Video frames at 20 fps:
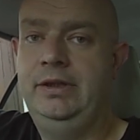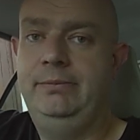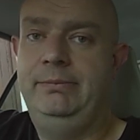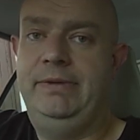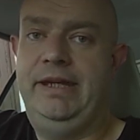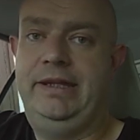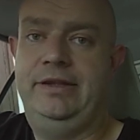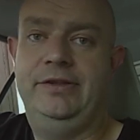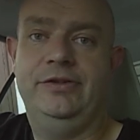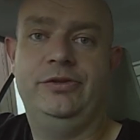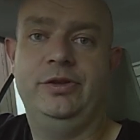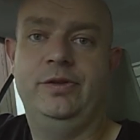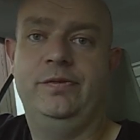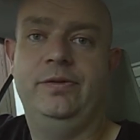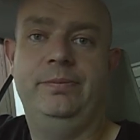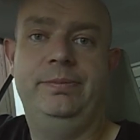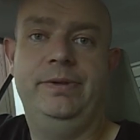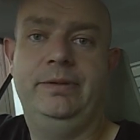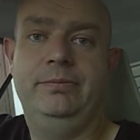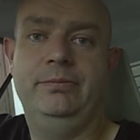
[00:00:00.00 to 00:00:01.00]
making stuff
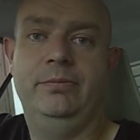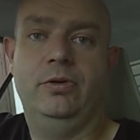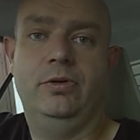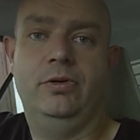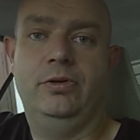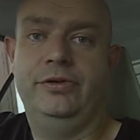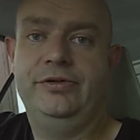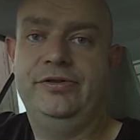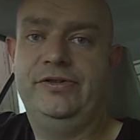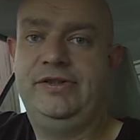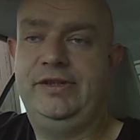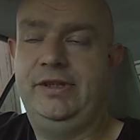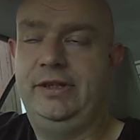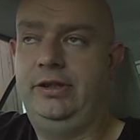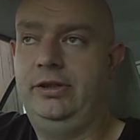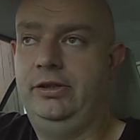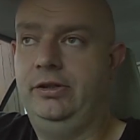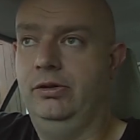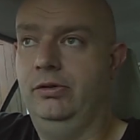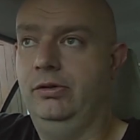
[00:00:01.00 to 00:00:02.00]
a bit more
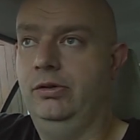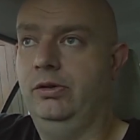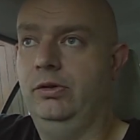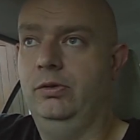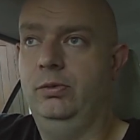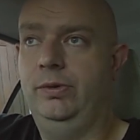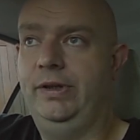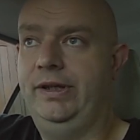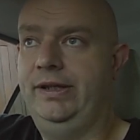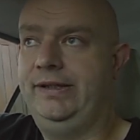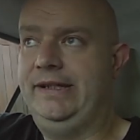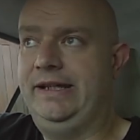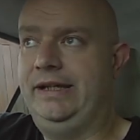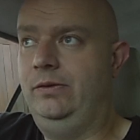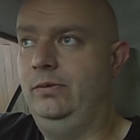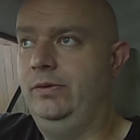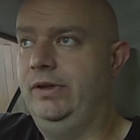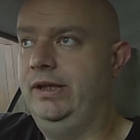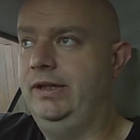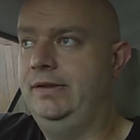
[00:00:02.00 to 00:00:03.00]
secure
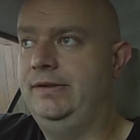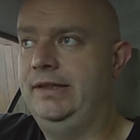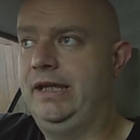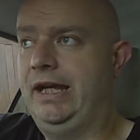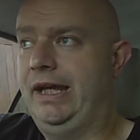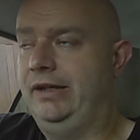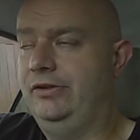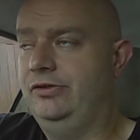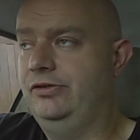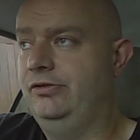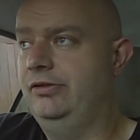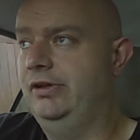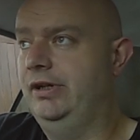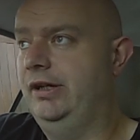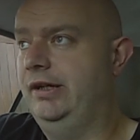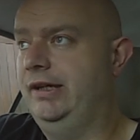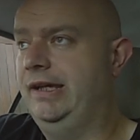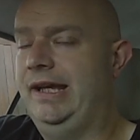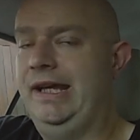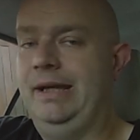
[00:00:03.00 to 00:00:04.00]
with
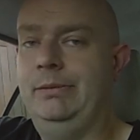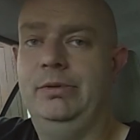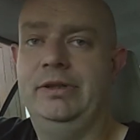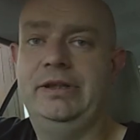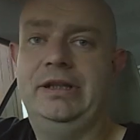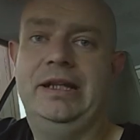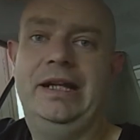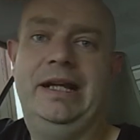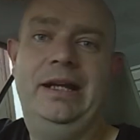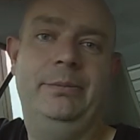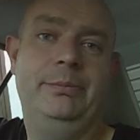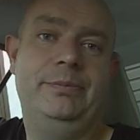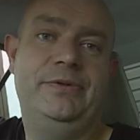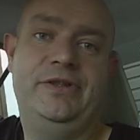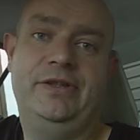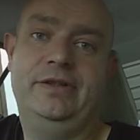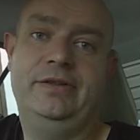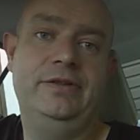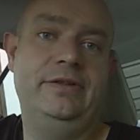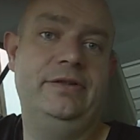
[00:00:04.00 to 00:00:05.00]
extra cable
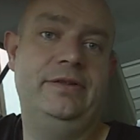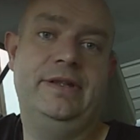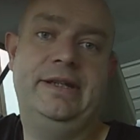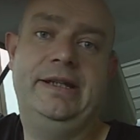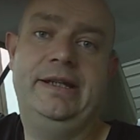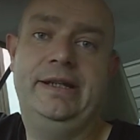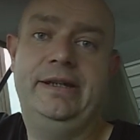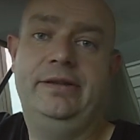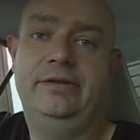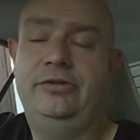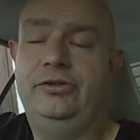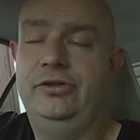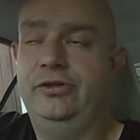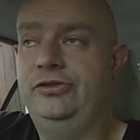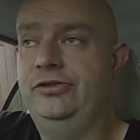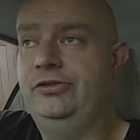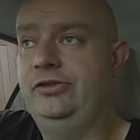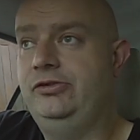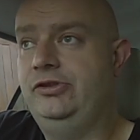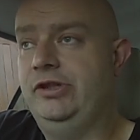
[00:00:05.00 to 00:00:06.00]
clamps, and
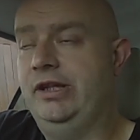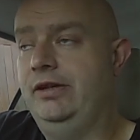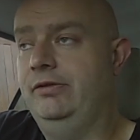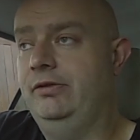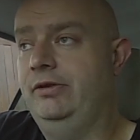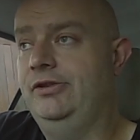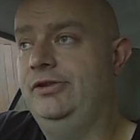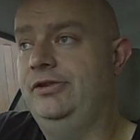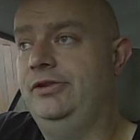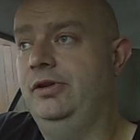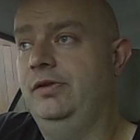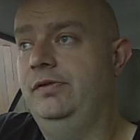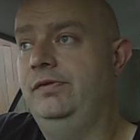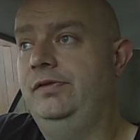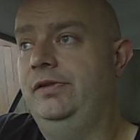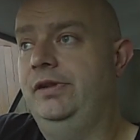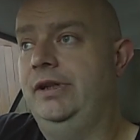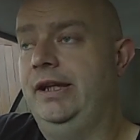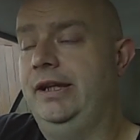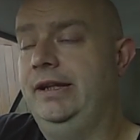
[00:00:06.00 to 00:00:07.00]
just general stuff
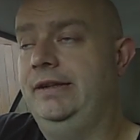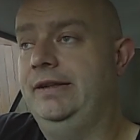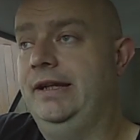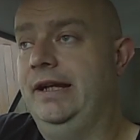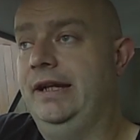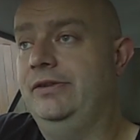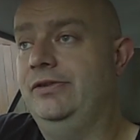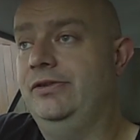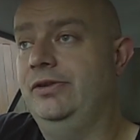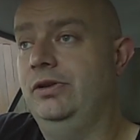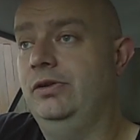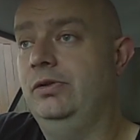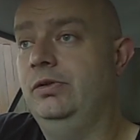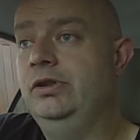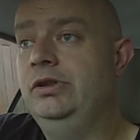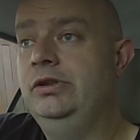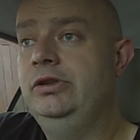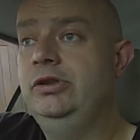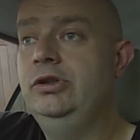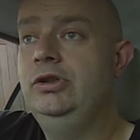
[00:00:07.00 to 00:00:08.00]
like that. So
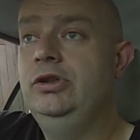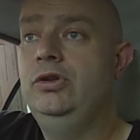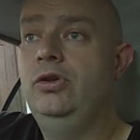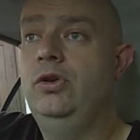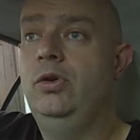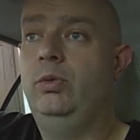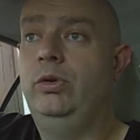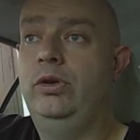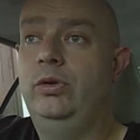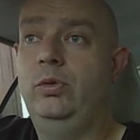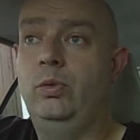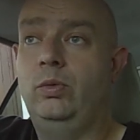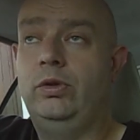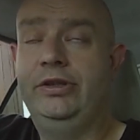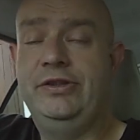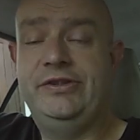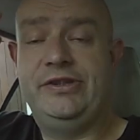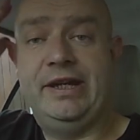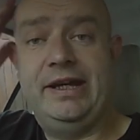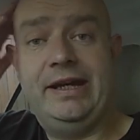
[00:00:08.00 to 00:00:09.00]

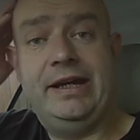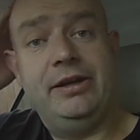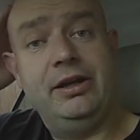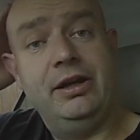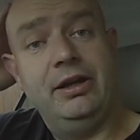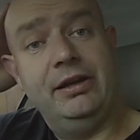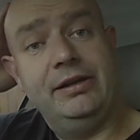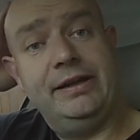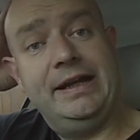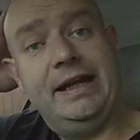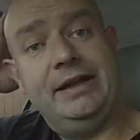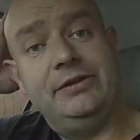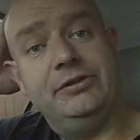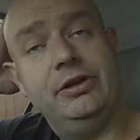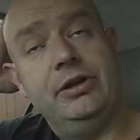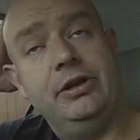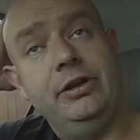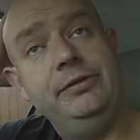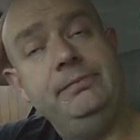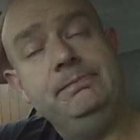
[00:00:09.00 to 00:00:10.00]
once I had all that
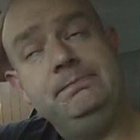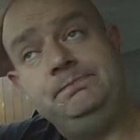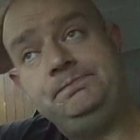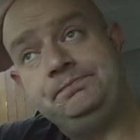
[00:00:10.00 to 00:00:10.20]
done,